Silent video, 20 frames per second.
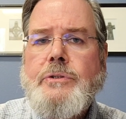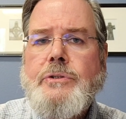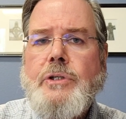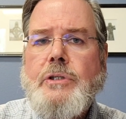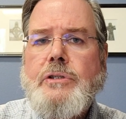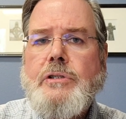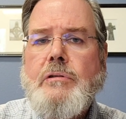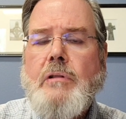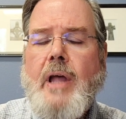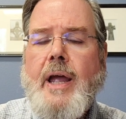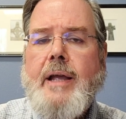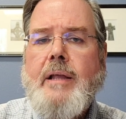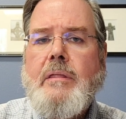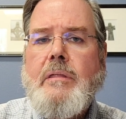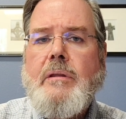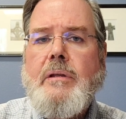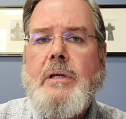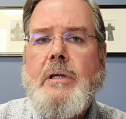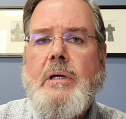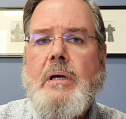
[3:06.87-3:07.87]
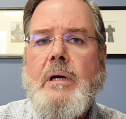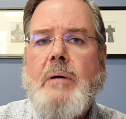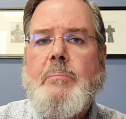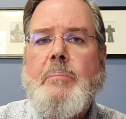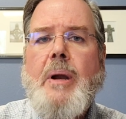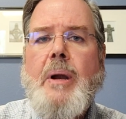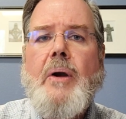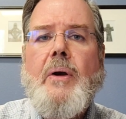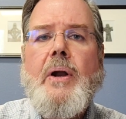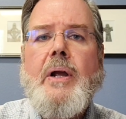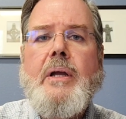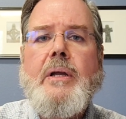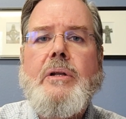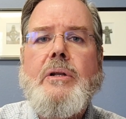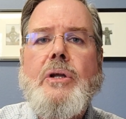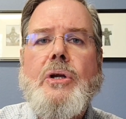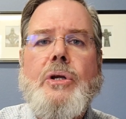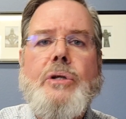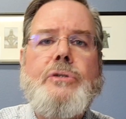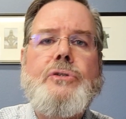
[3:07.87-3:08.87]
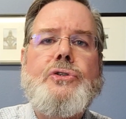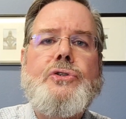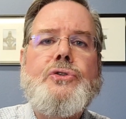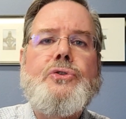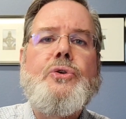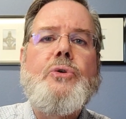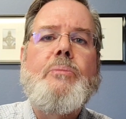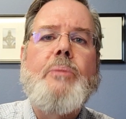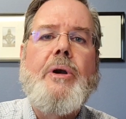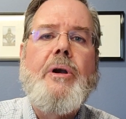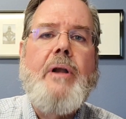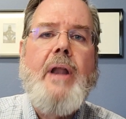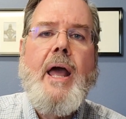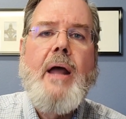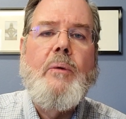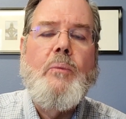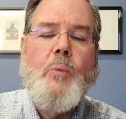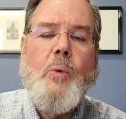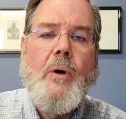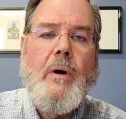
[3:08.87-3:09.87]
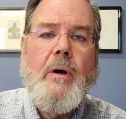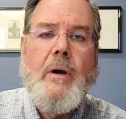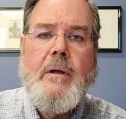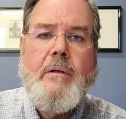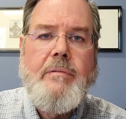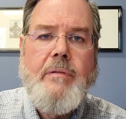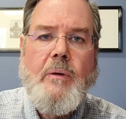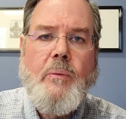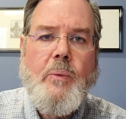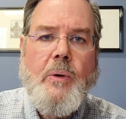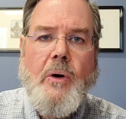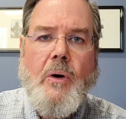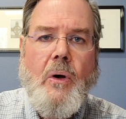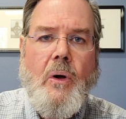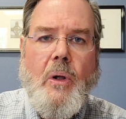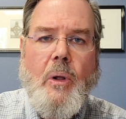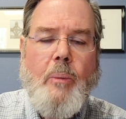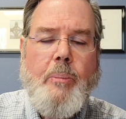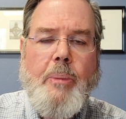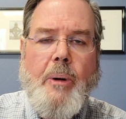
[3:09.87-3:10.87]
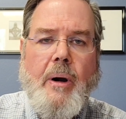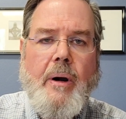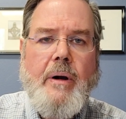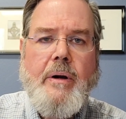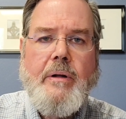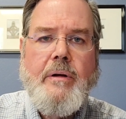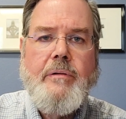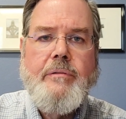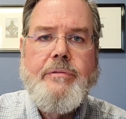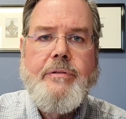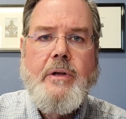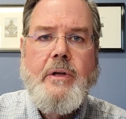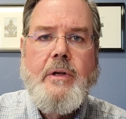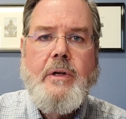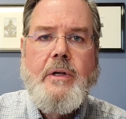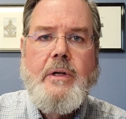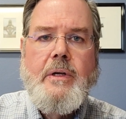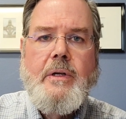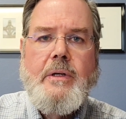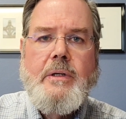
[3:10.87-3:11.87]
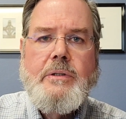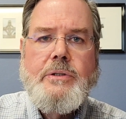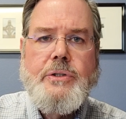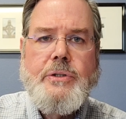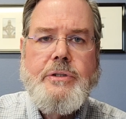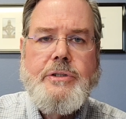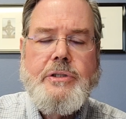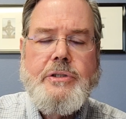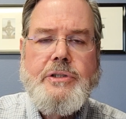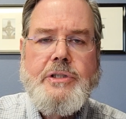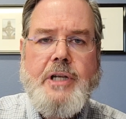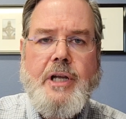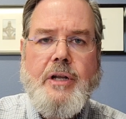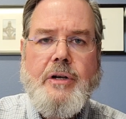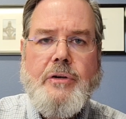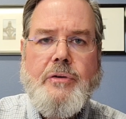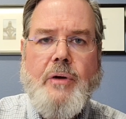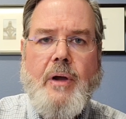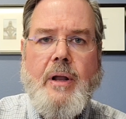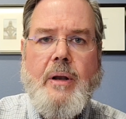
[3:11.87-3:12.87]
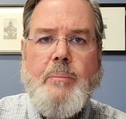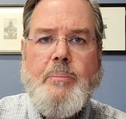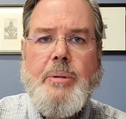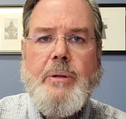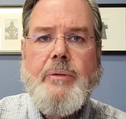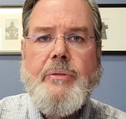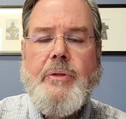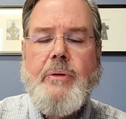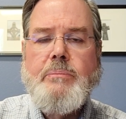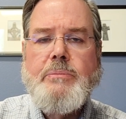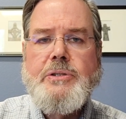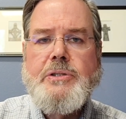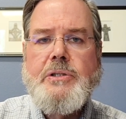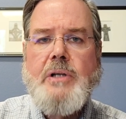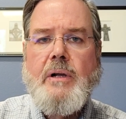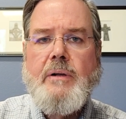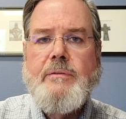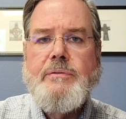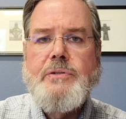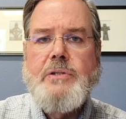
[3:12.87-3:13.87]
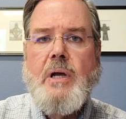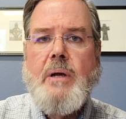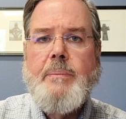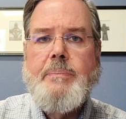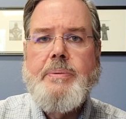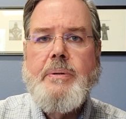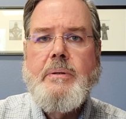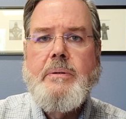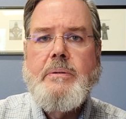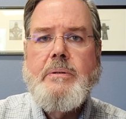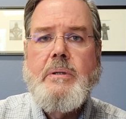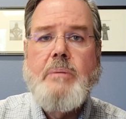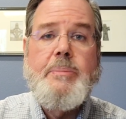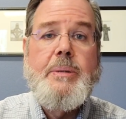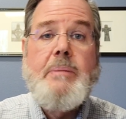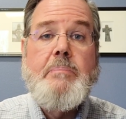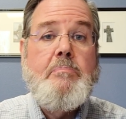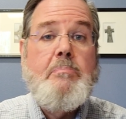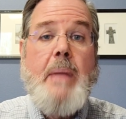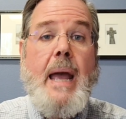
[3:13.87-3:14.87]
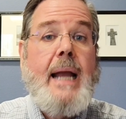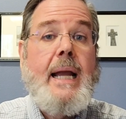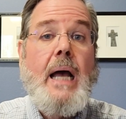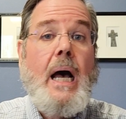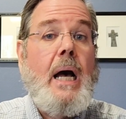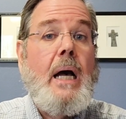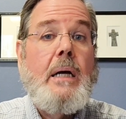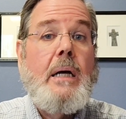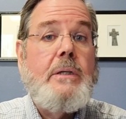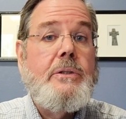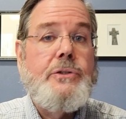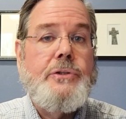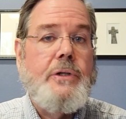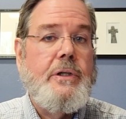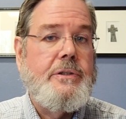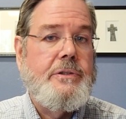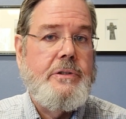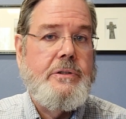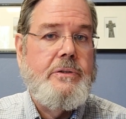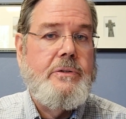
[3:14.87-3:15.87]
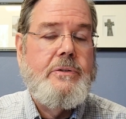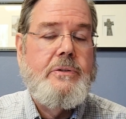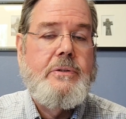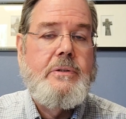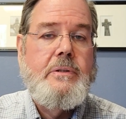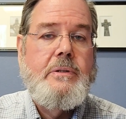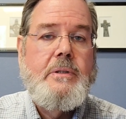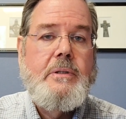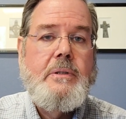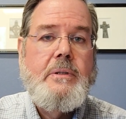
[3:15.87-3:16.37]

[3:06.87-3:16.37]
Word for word: Just like the American consumer network that we're all part of, churches can try to build themselves up to be mega churches.